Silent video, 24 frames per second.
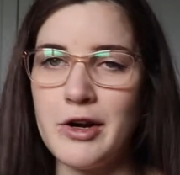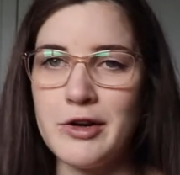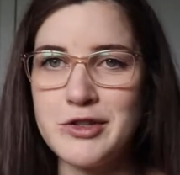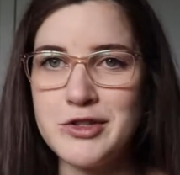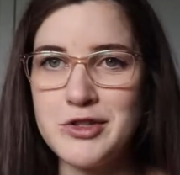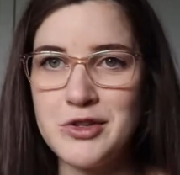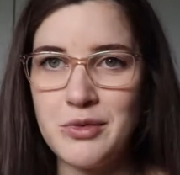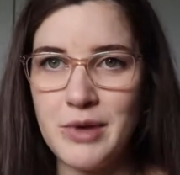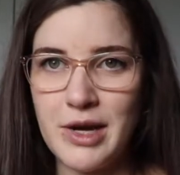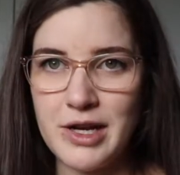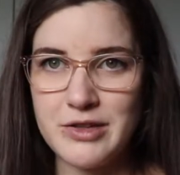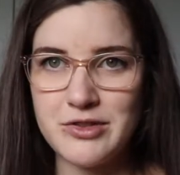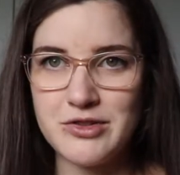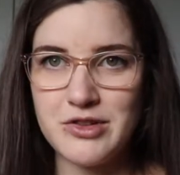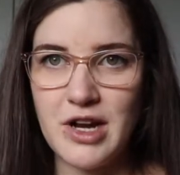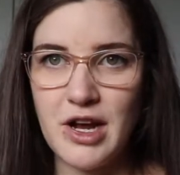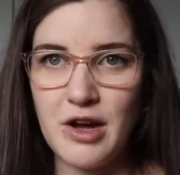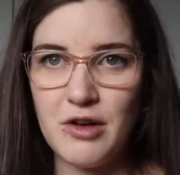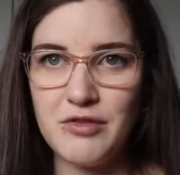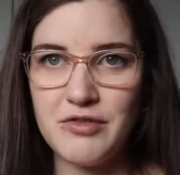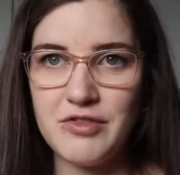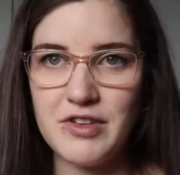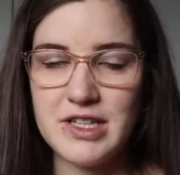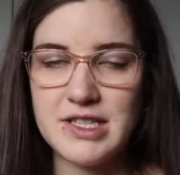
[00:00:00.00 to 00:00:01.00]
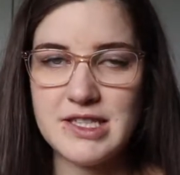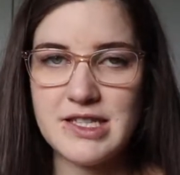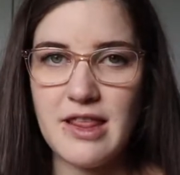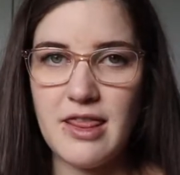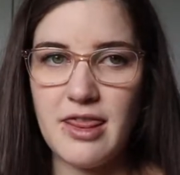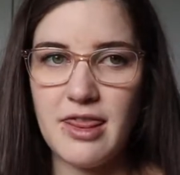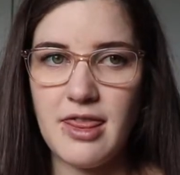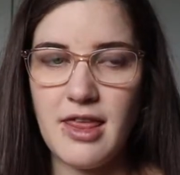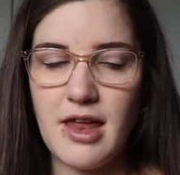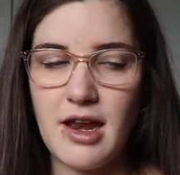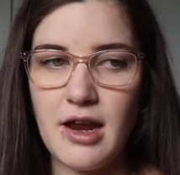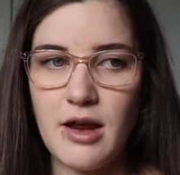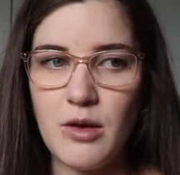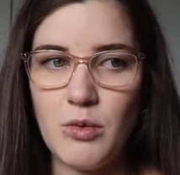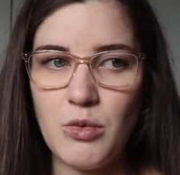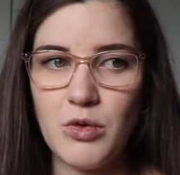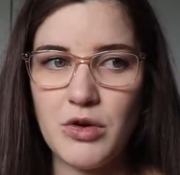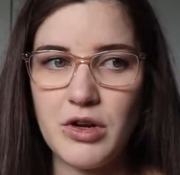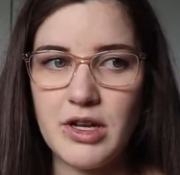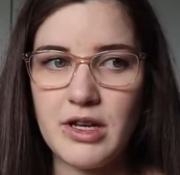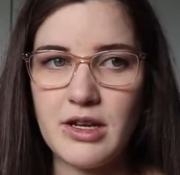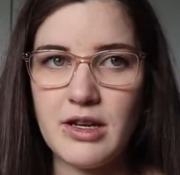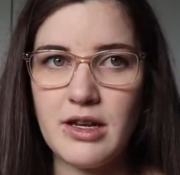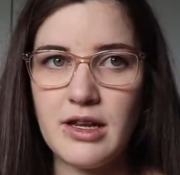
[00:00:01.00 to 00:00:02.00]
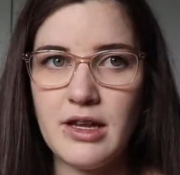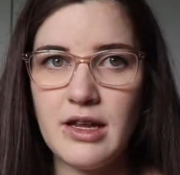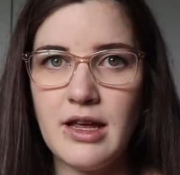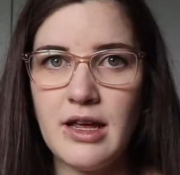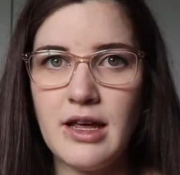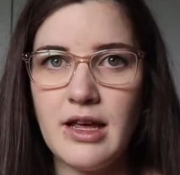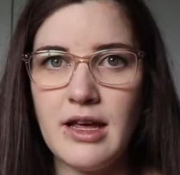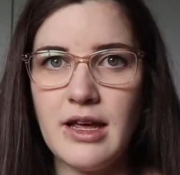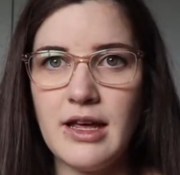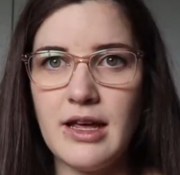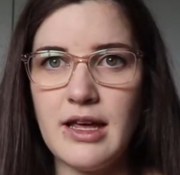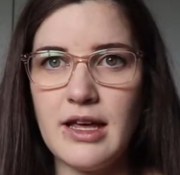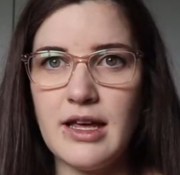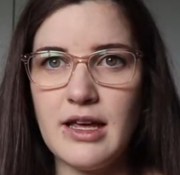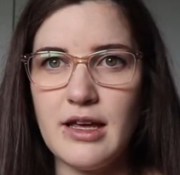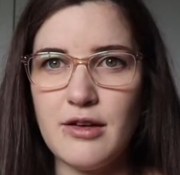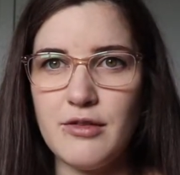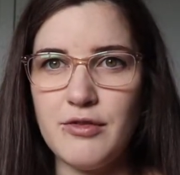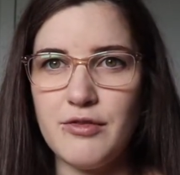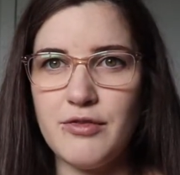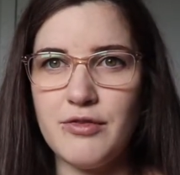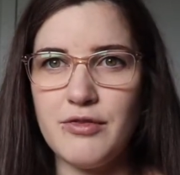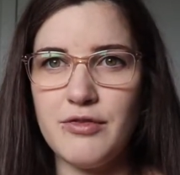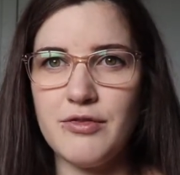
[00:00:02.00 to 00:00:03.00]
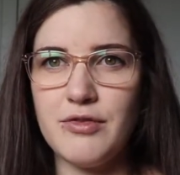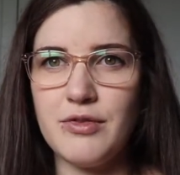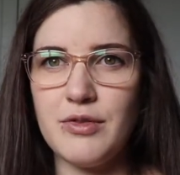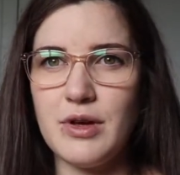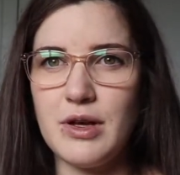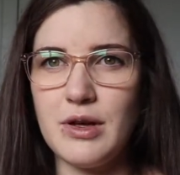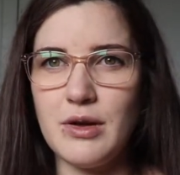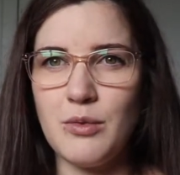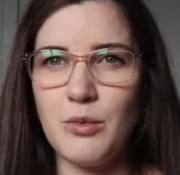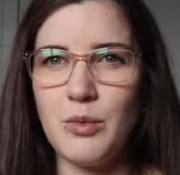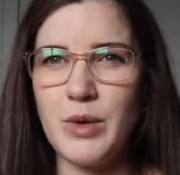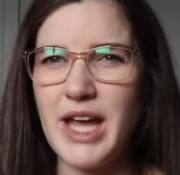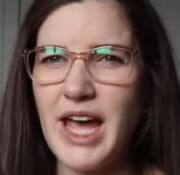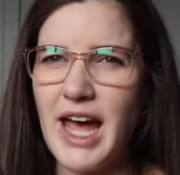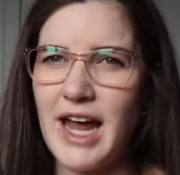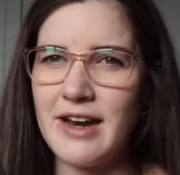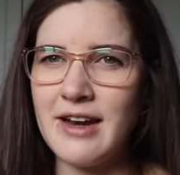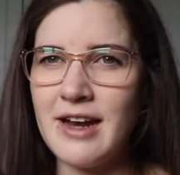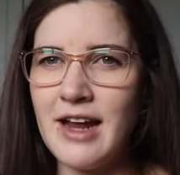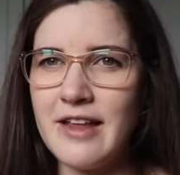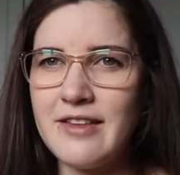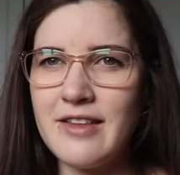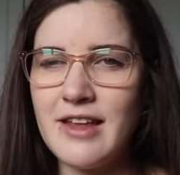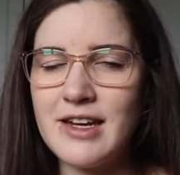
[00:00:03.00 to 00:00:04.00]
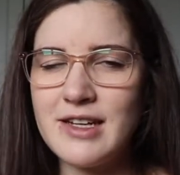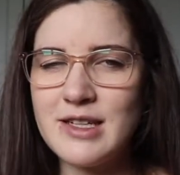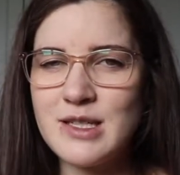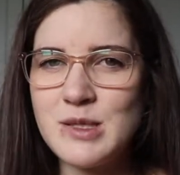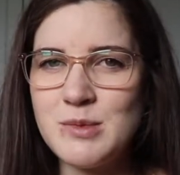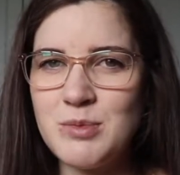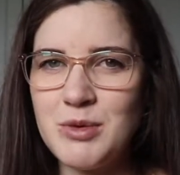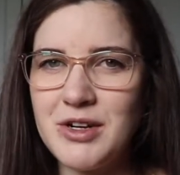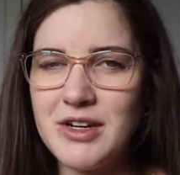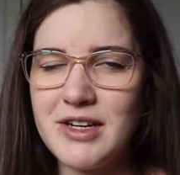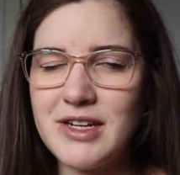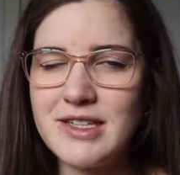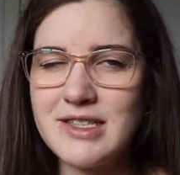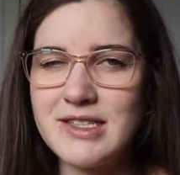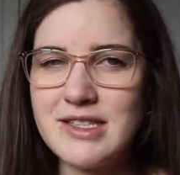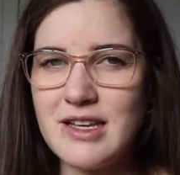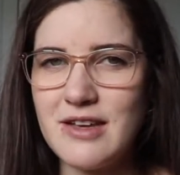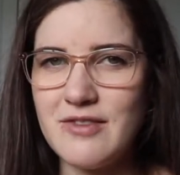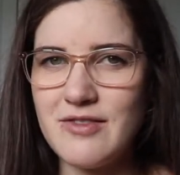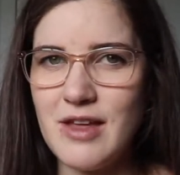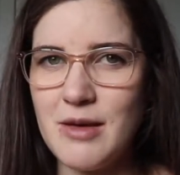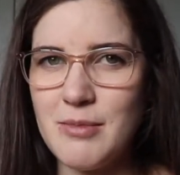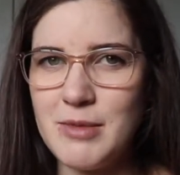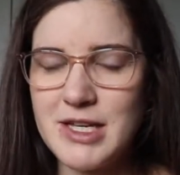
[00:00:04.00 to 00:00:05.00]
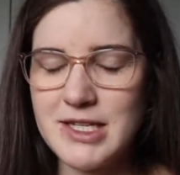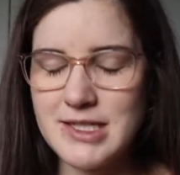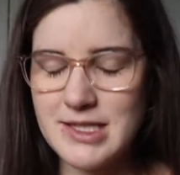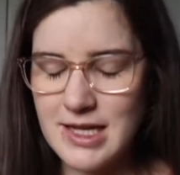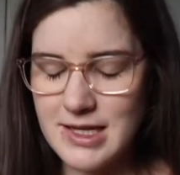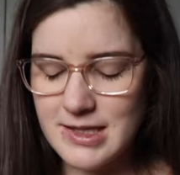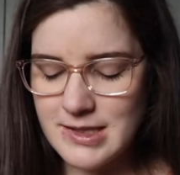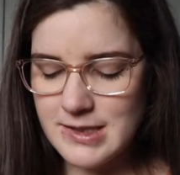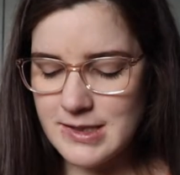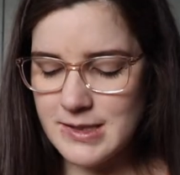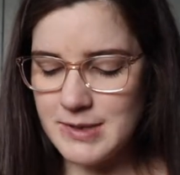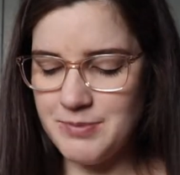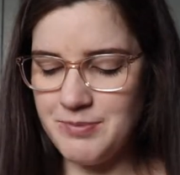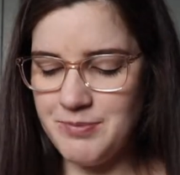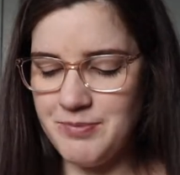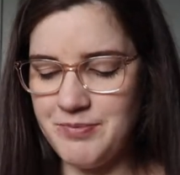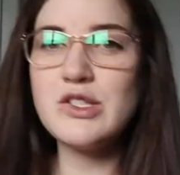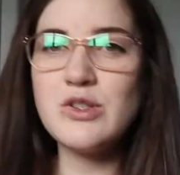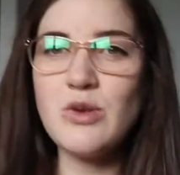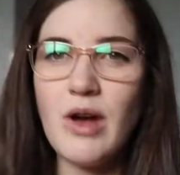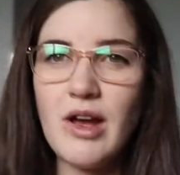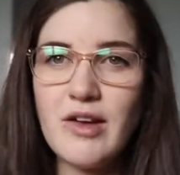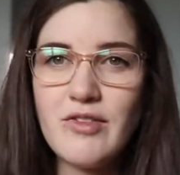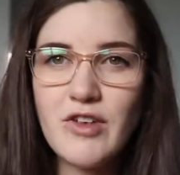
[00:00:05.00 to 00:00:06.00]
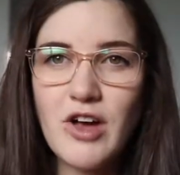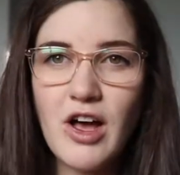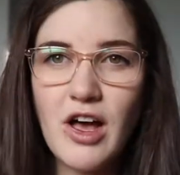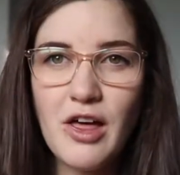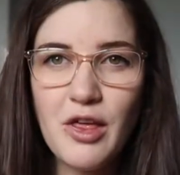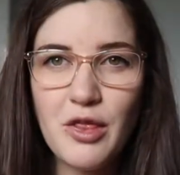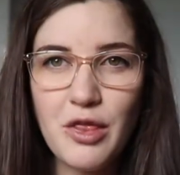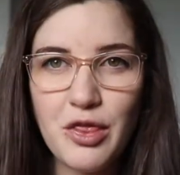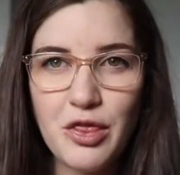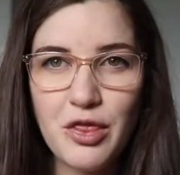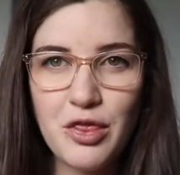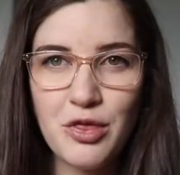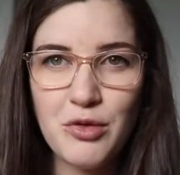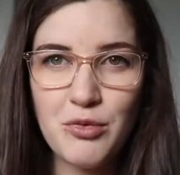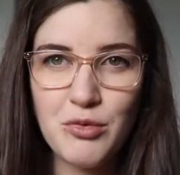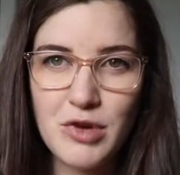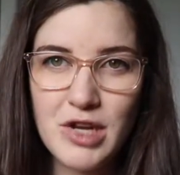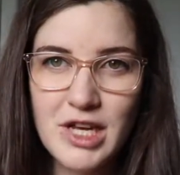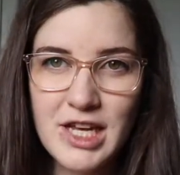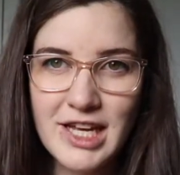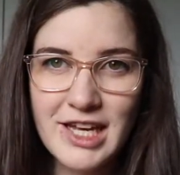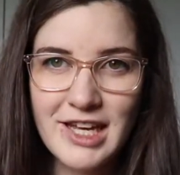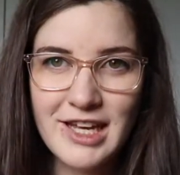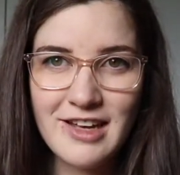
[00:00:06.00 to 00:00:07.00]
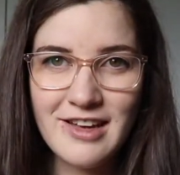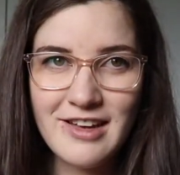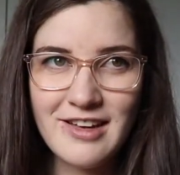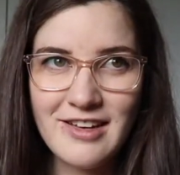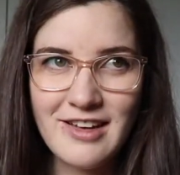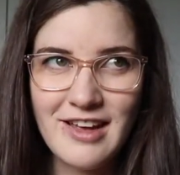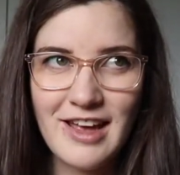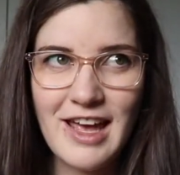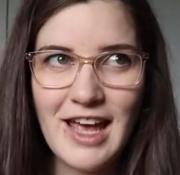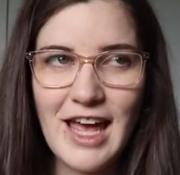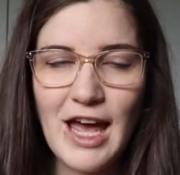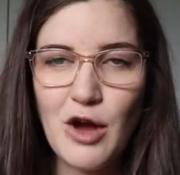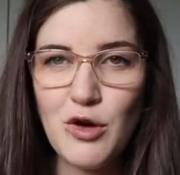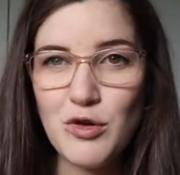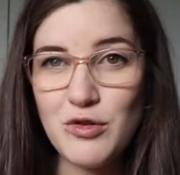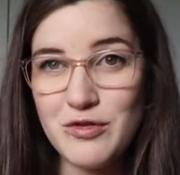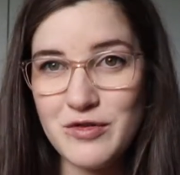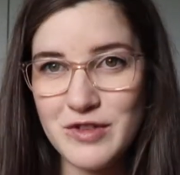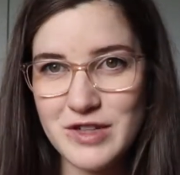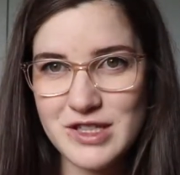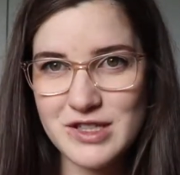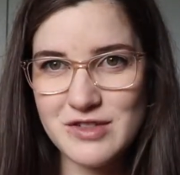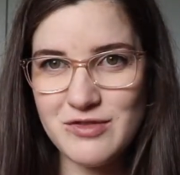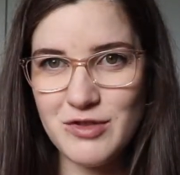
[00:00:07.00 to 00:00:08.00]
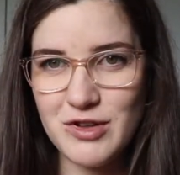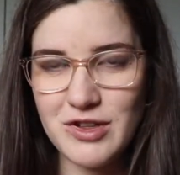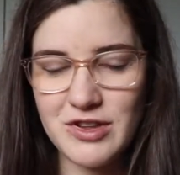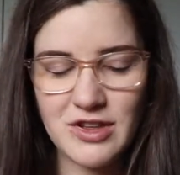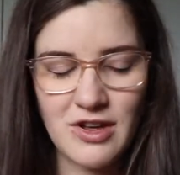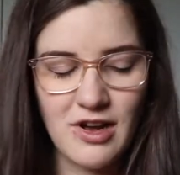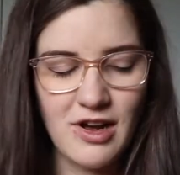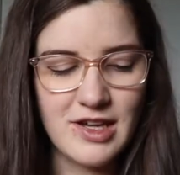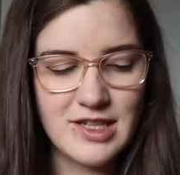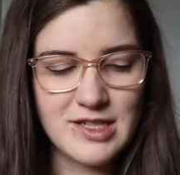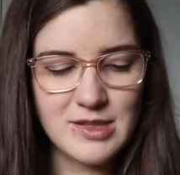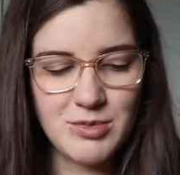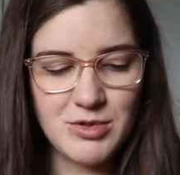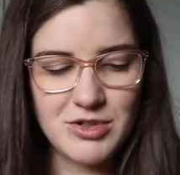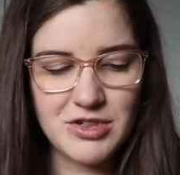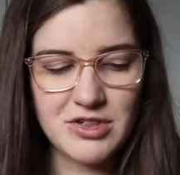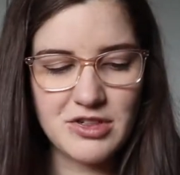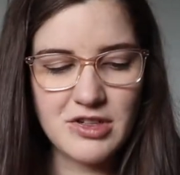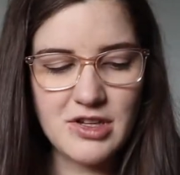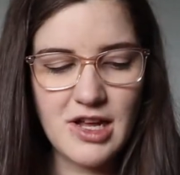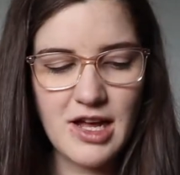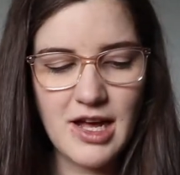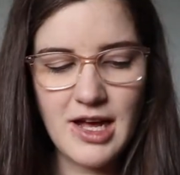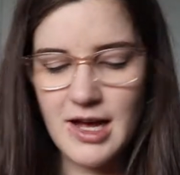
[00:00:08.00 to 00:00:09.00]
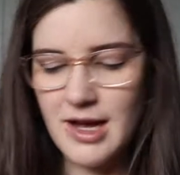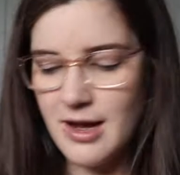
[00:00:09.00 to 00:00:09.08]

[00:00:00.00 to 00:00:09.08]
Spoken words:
or 2 extra outfits than I would if we hadn't had that experience, if that makes sense. So I've got 3 outfits for in the hospital.